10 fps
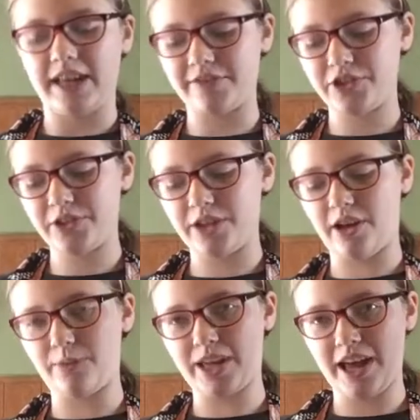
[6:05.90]
after
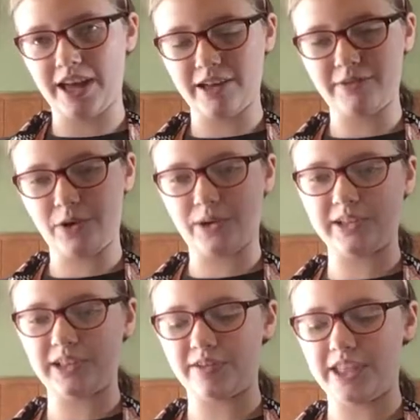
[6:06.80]
we have
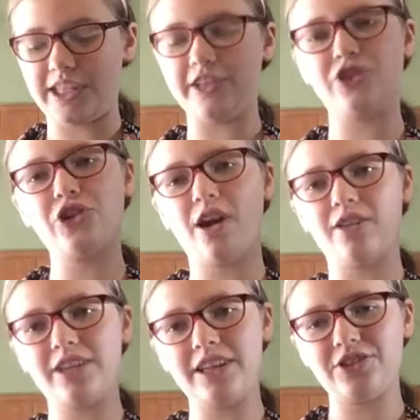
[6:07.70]
all of the
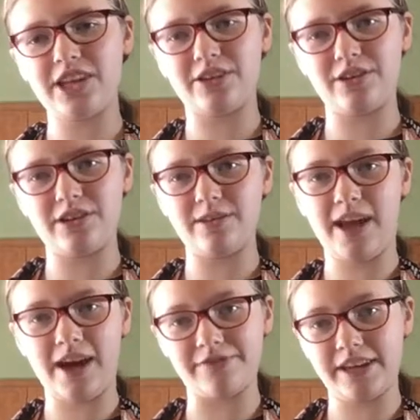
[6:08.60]
chocolate and
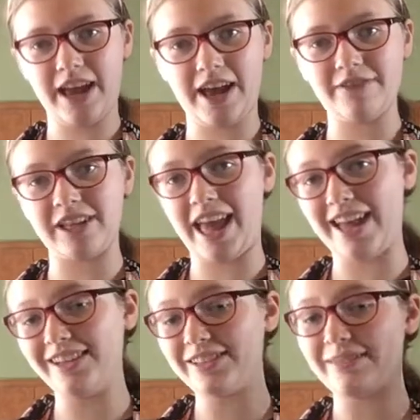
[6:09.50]
half and
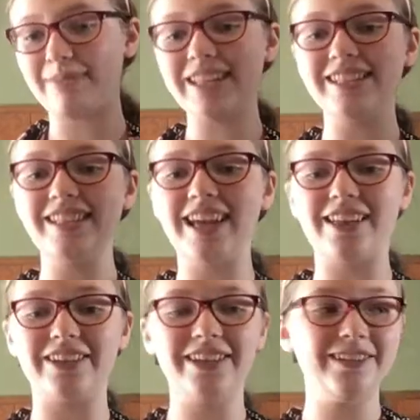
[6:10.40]
eggs mixed
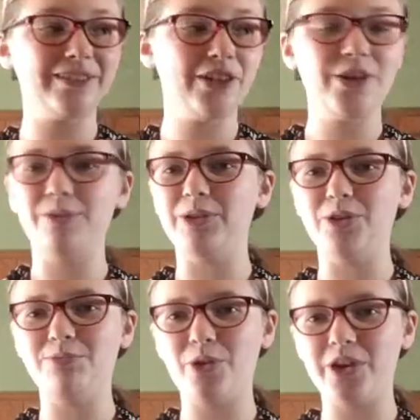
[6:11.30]
together, we
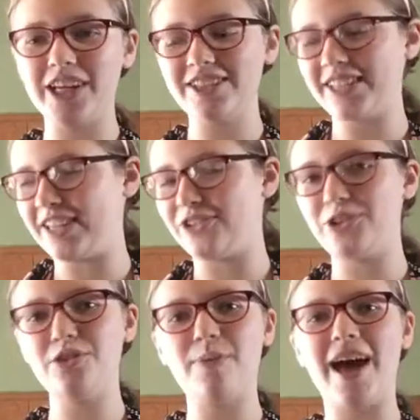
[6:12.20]
will pour it
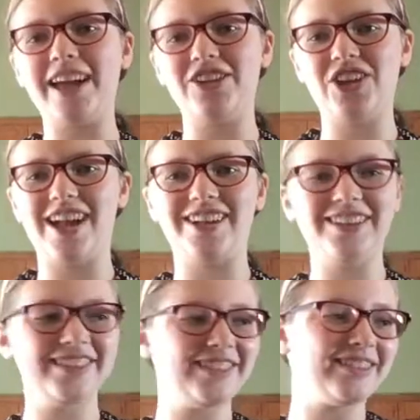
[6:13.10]
into the pie
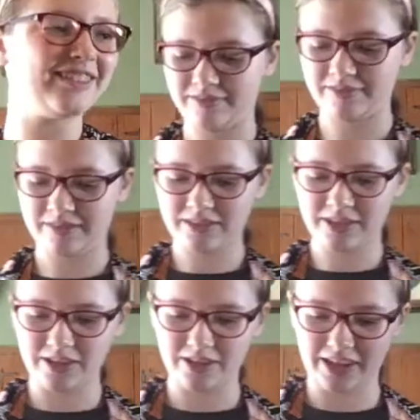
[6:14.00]
shell.
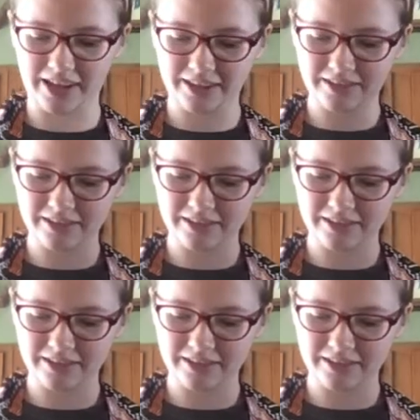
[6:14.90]
Okay.